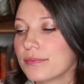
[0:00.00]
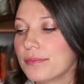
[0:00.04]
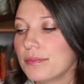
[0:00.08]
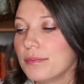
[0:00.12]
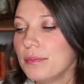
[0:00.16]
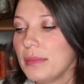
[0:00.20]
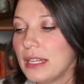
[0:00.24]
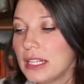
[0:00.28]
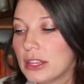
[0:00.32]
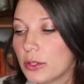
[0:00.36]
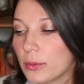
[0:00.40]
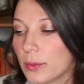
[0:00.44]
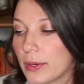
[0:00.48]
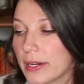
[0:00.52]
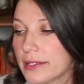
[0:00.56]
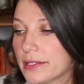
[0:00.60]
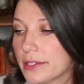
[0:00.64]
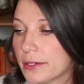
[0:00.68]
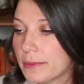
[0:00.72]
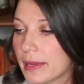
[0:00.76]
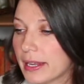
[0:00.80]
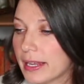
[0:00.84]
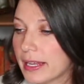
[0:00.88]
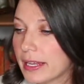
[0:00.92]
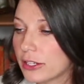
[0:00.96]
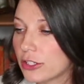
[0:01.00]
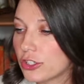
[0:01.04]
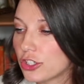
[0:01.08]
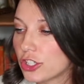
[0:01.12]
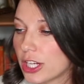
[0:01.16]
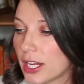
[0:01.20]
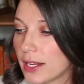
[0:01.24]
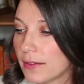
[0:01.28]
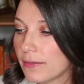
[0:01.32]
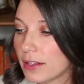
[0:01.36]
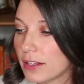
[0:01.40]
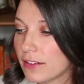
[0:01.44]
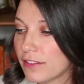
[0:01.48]
meet the razor making
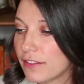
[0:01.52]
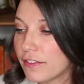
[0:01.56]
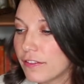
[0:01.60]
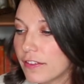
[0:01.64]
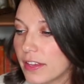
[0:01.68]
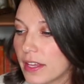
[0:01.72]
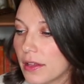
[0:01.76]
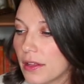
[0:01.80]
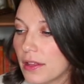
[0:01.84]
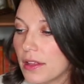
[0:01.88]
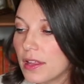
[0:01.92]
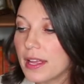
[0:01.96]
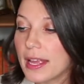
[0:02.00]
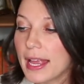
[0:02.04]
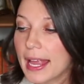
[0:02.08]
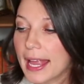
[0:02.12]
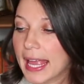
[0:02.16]
shaving feel